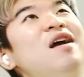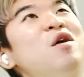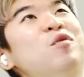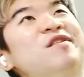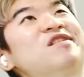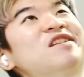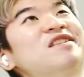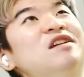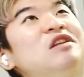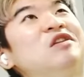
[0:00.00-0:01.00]
It was
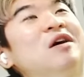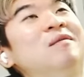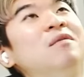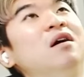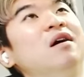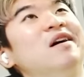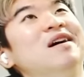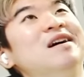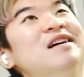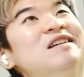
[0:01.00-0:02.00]
just a dumb,
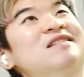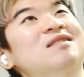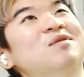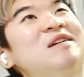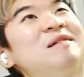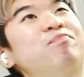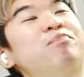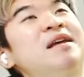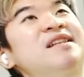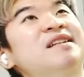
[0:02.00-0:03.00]
sweet
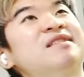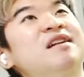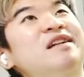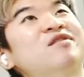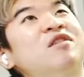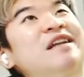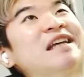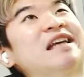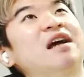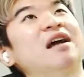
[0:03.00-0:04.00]
pizza sauce
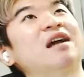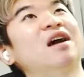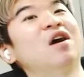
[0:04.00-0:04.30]
running gag.